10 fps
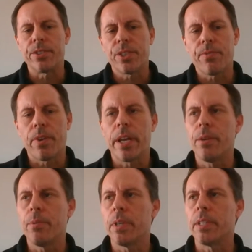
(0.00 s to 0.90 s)
just for
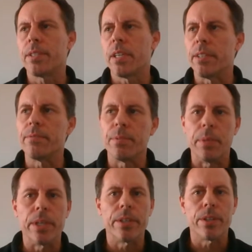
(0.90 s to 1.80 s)
anyone that's
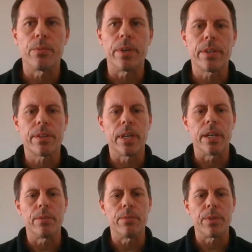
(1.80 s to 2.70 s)
unfamiliar with
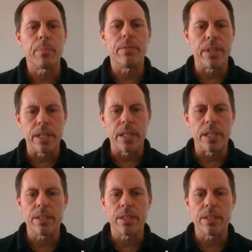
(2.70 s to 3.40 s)
PVD,